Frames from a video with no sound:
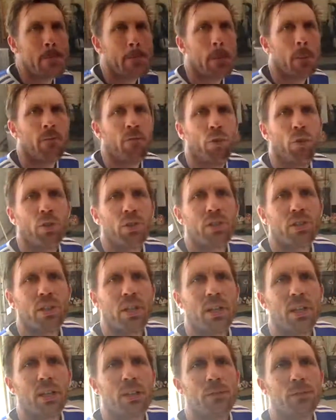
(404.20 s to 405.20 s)
First
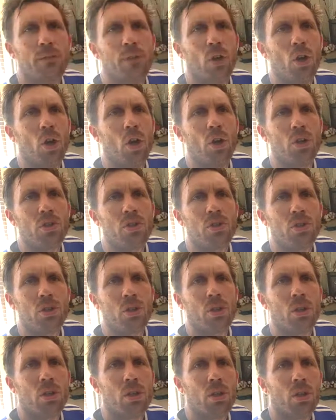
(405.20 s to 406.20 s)
things first.
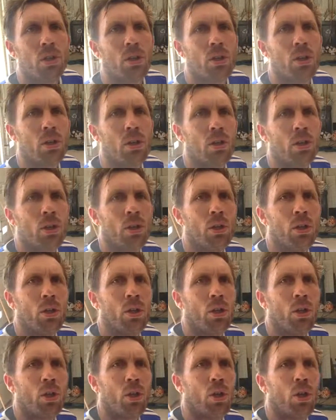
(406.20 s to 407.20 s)

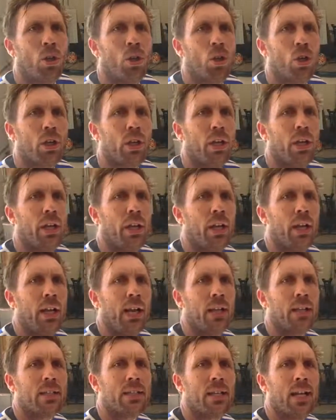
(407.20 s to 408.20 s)
Looking in.
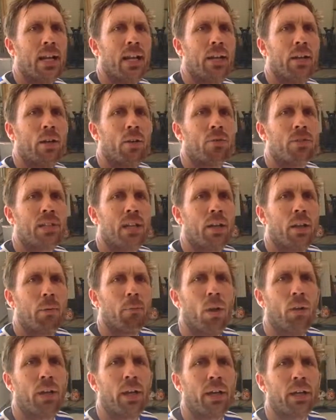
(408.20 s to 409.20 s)
Alexander, don't stand on the
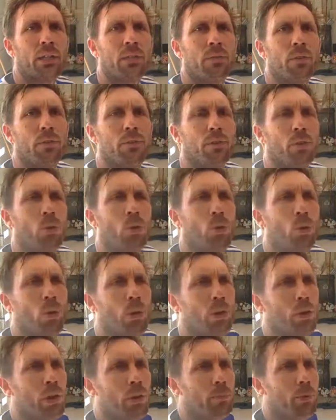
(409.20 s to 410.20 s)
ball like that because if you
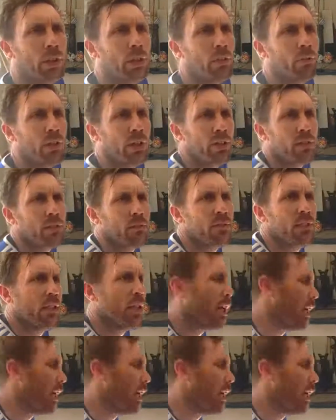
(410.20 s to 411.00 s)
fall, you're going to break your wrist. I've seen it